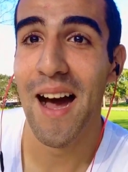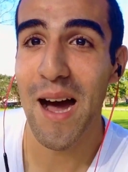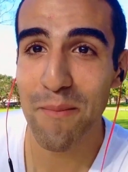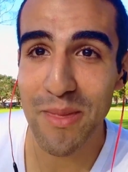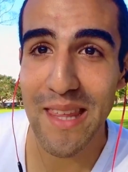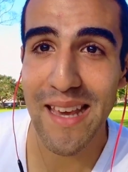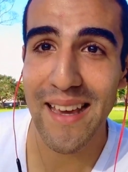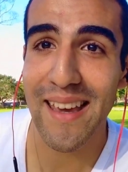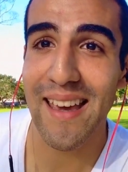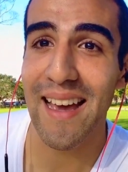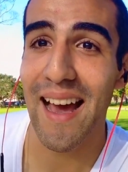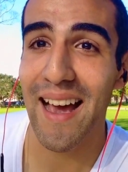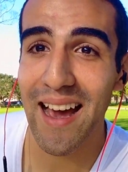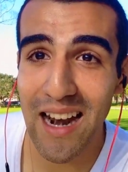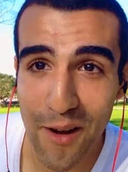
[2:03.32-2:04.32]
I'm
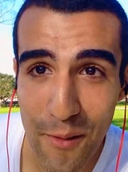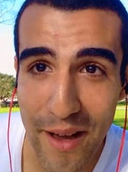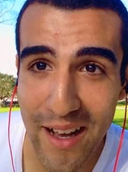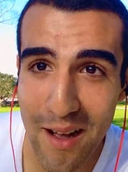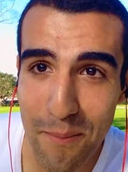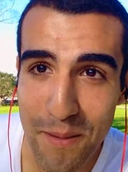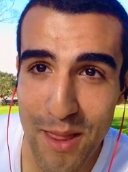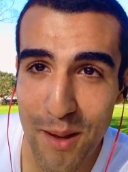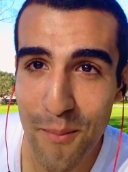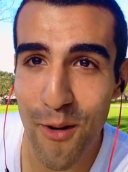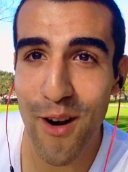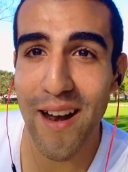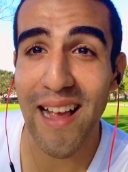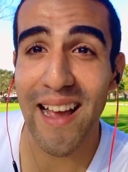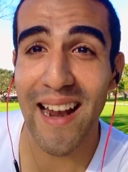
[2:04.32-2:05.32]
thinking I got to wake up in the
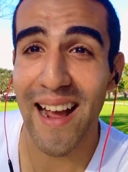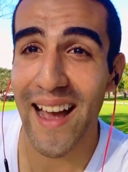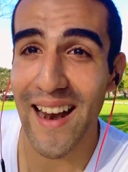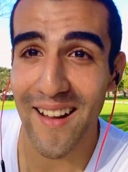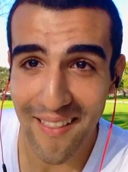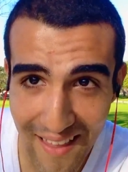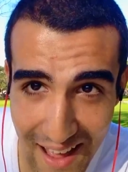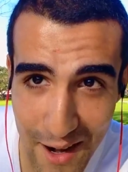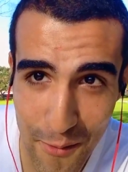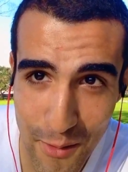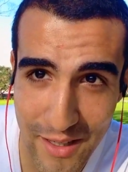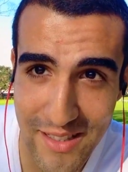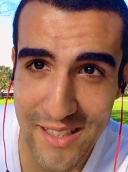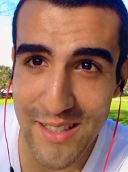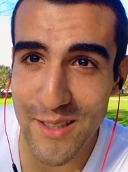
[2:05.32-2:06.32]
morning and I got a lot of
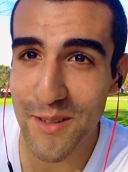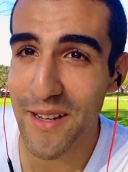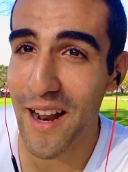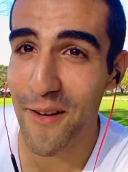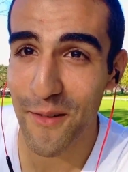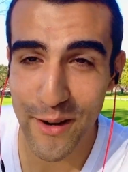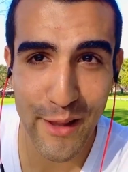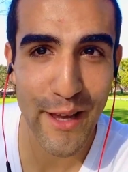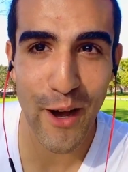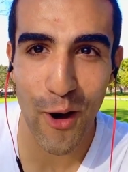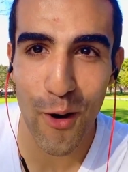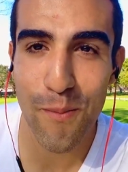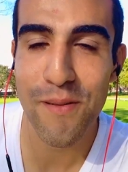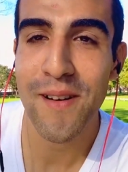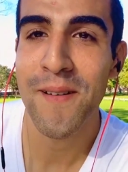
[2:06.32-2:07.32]
work to do. And I really
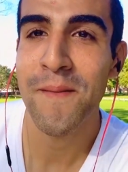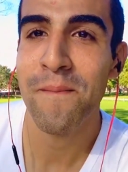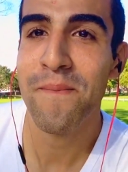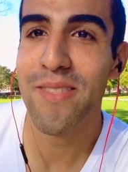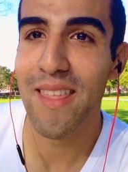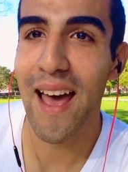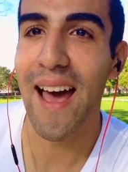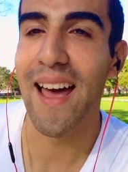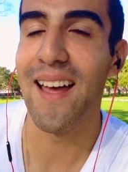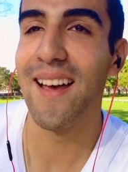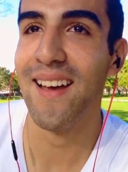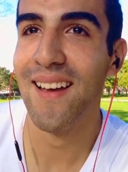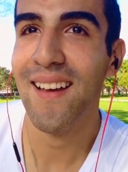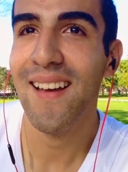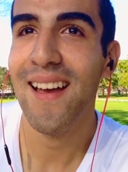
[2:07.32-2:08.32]
hope that,
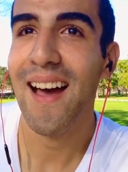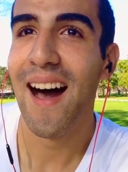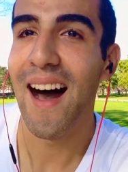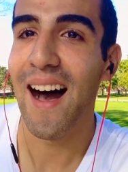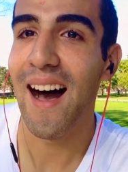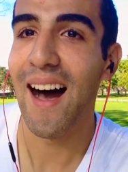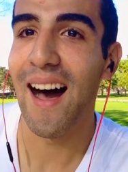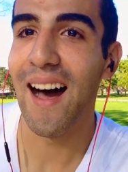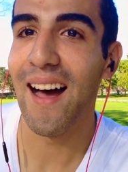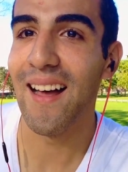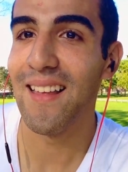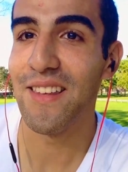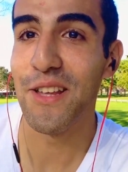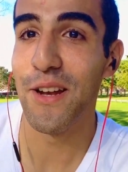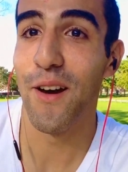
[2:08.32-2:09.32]

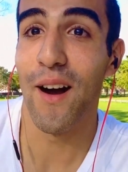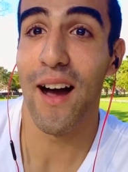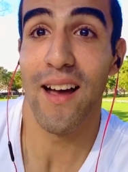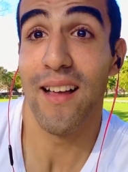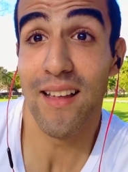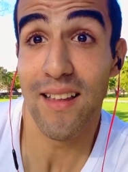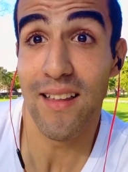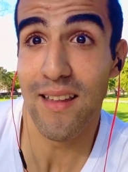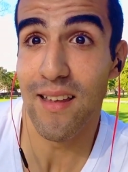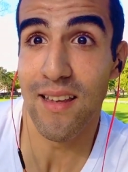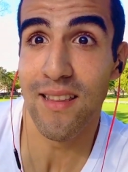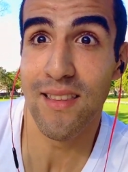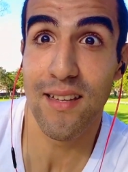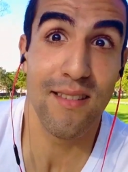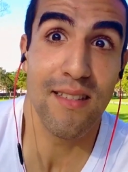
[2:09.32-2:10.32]
you know,
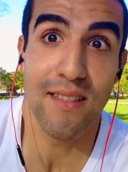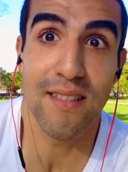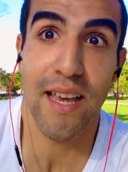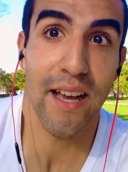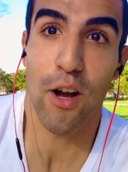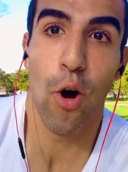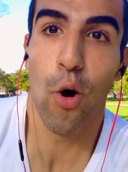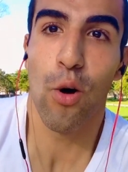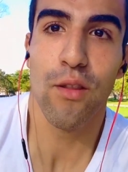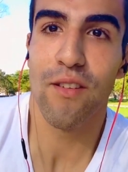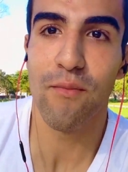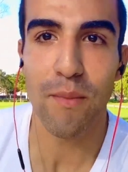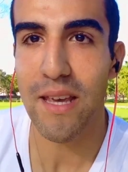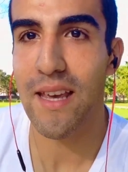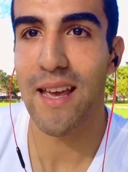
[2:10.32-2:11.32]
it doesn't take a hold
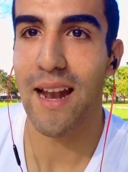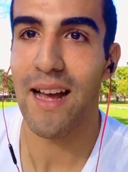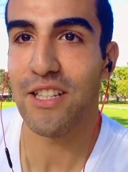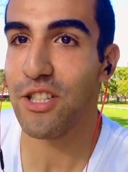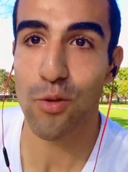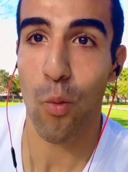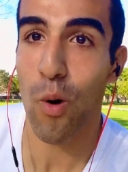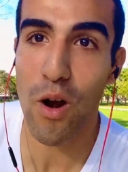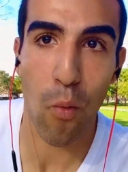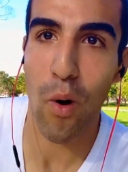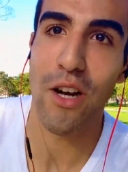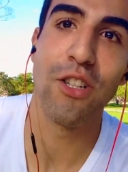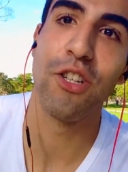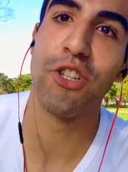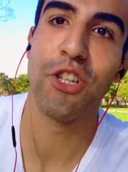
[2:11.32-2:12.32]
of me and I just want to
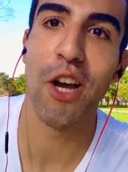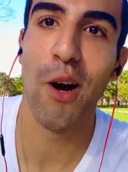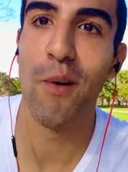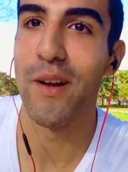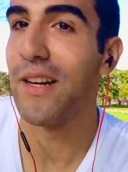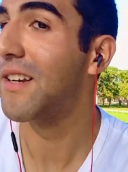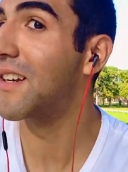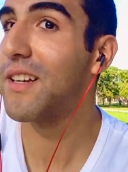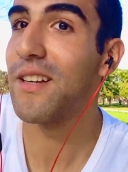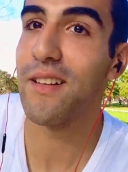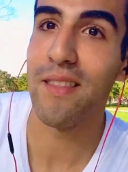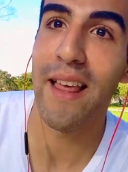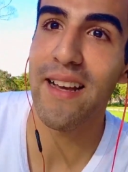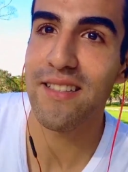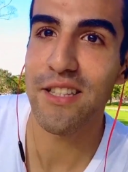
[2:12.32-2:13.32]
watch the show. And
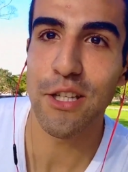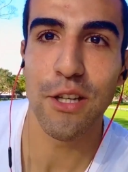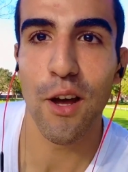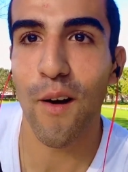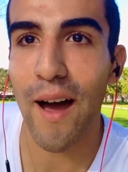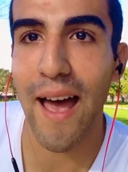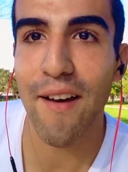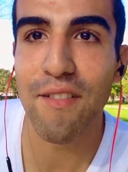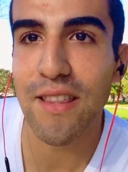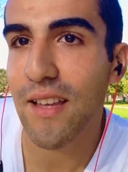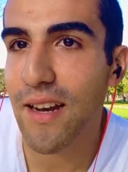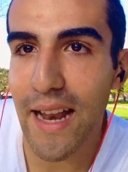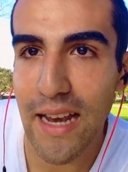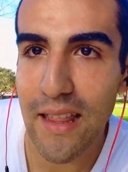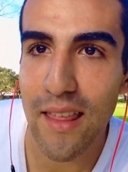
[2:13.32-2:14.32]
next thing you know, I haven't
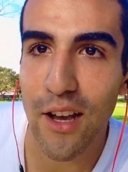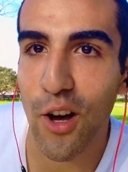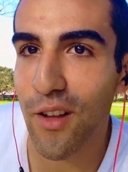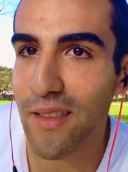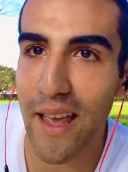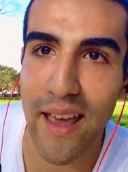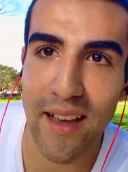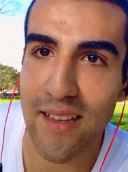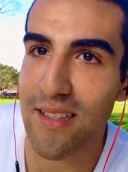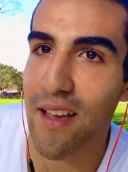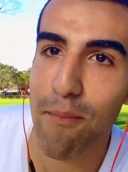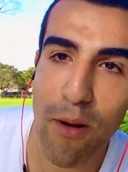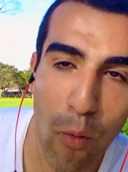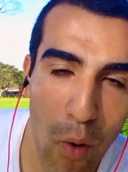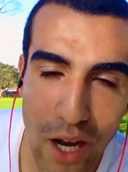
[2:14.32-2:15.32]
done anything all day because
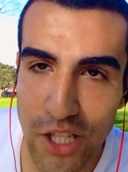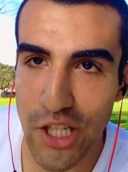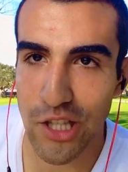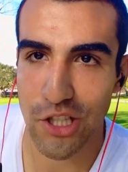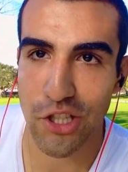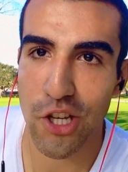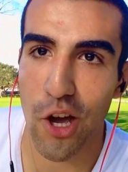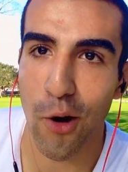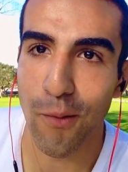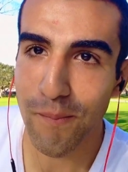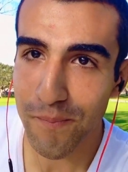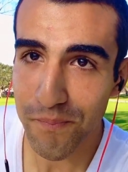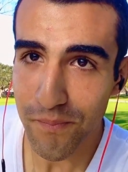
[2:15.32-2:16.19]
I've been watching the show